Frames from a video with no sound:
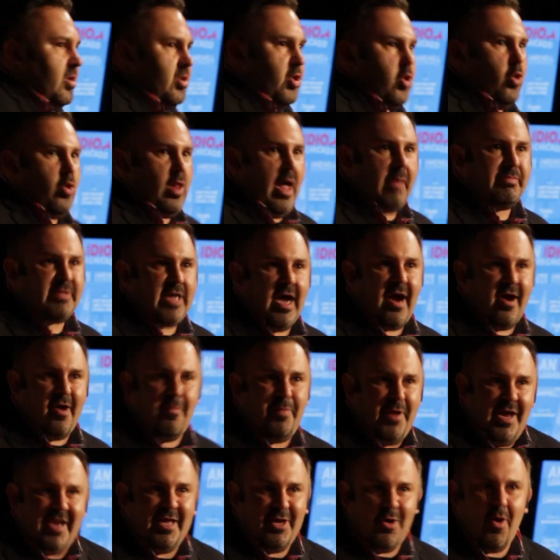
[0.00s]
Cool, I'm tired of
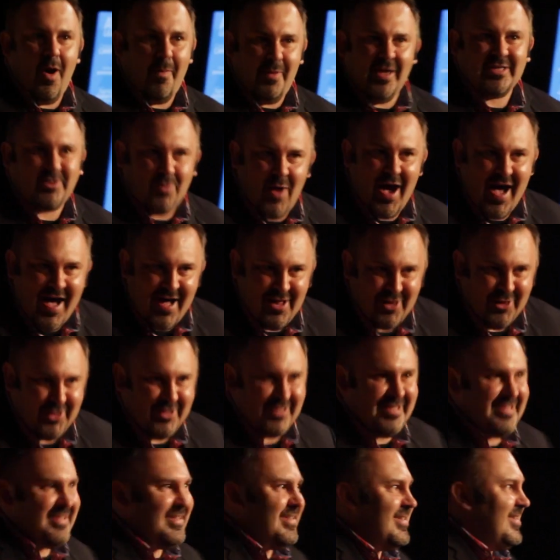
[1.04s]
beating you up as well.